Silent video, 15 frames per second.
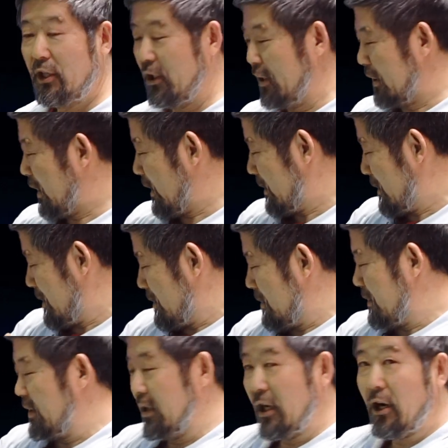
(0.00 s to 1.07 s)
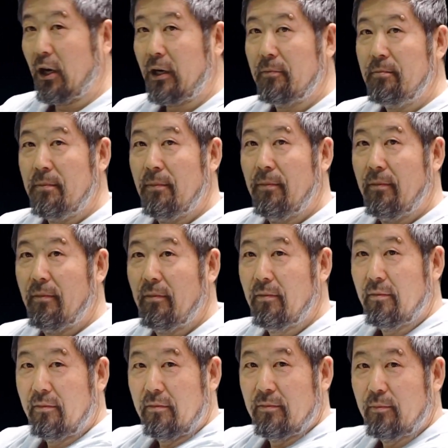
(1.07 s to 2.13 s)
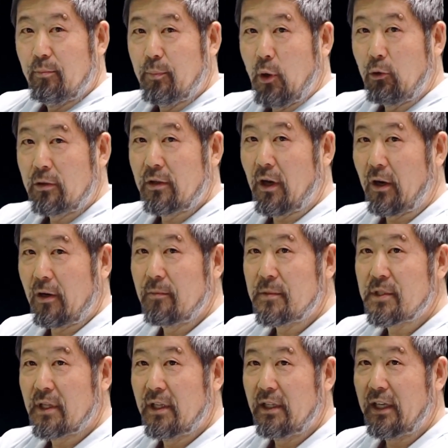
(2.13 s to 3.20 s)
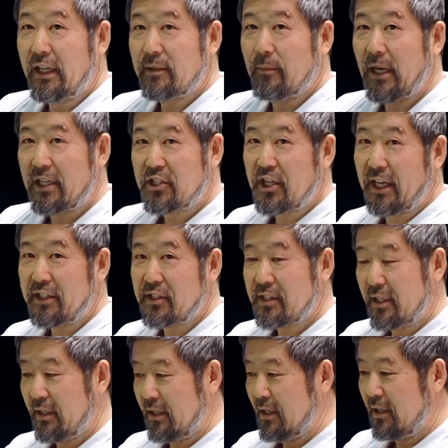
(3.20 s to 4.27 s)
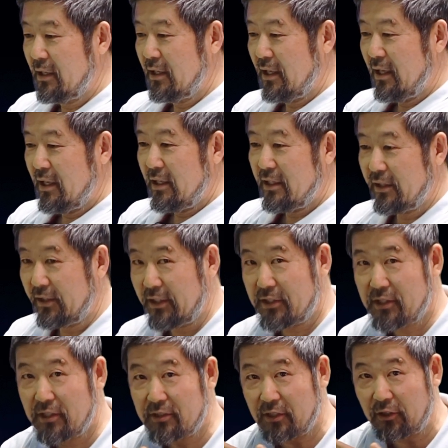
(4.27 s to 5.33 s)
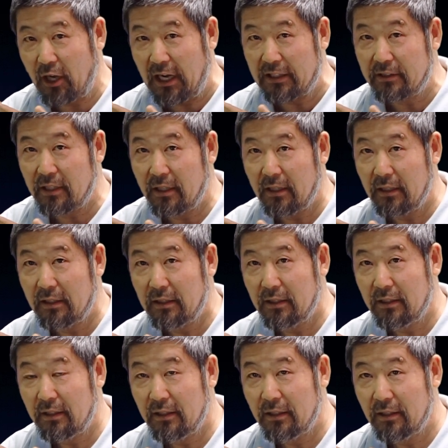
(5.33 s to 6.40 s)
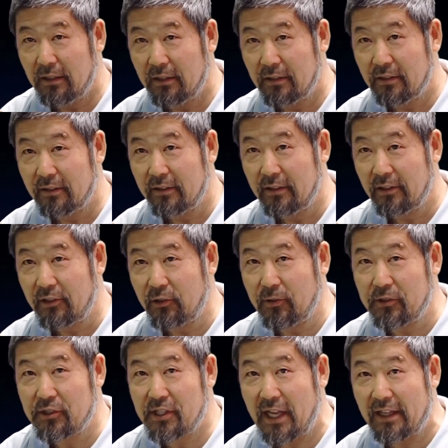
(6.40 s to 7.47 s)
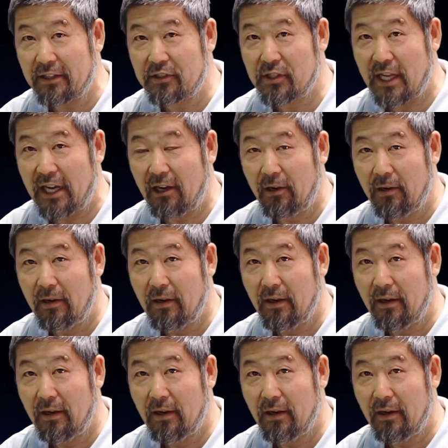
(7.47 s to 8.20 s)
you look at the arm, both arms, and my chest. This is a knot. You understand this now?